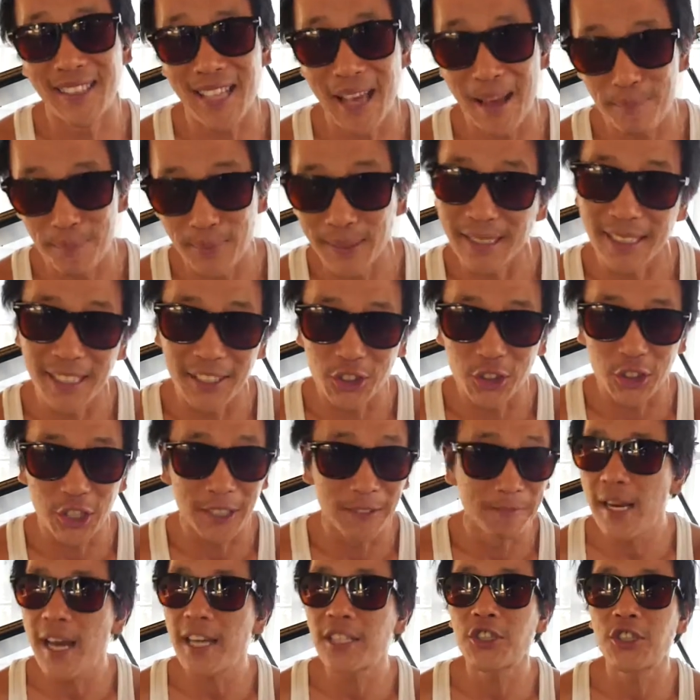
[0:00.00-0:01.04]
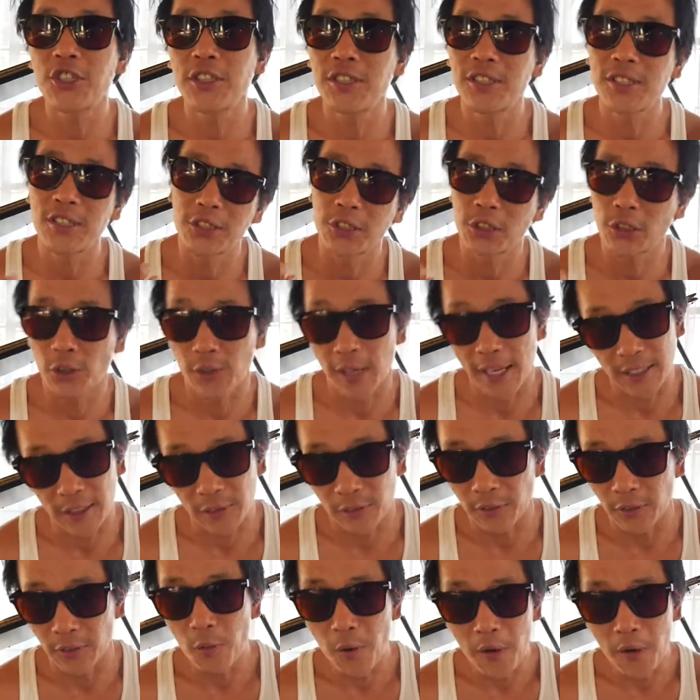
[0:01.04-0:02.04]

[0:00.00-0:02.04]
that position. Productions are stressful.